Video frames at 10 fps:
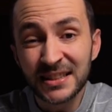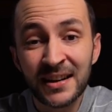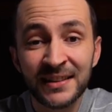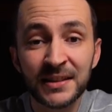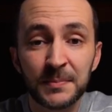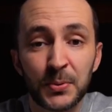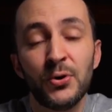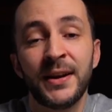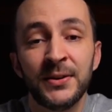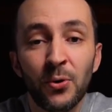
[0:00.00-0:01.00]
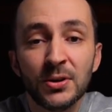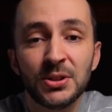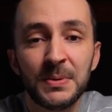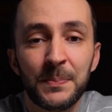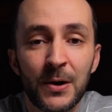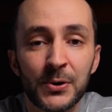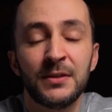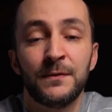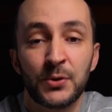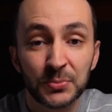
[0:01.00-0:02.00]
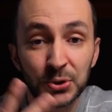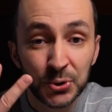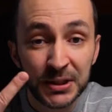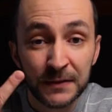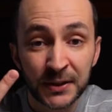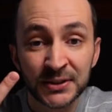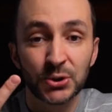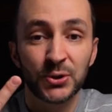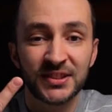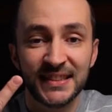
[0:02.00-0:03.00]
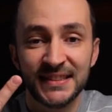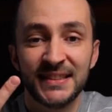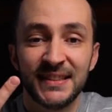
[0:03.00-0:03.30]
300 Pro can also be powered from two different sources.